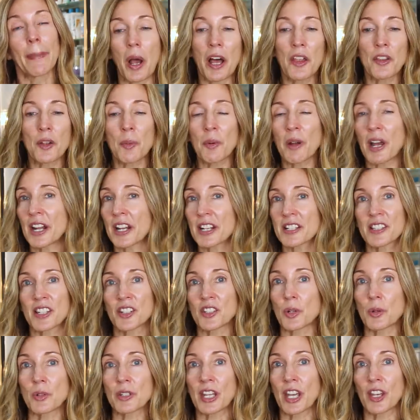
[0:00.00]
Other products
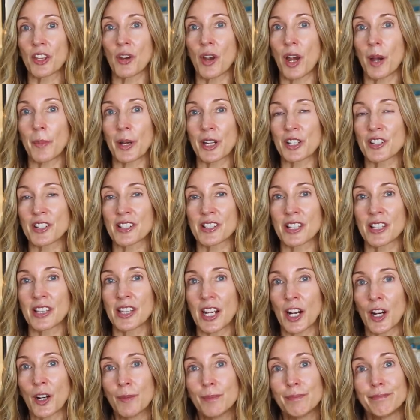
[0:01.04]
that don't tell you how much is in
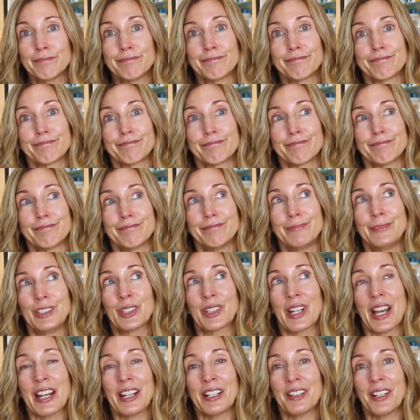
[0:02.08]
there,
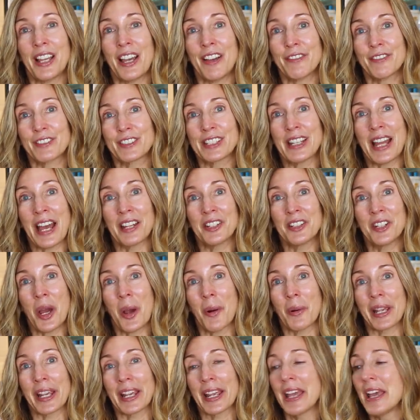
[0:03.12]
you're kind of left not
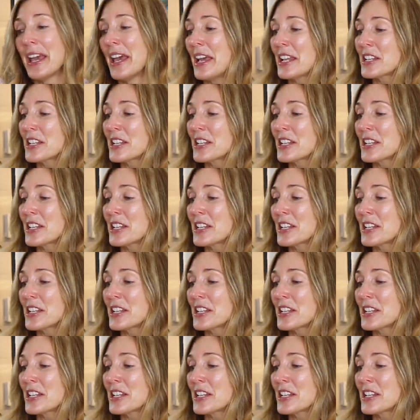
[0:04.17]
knowing.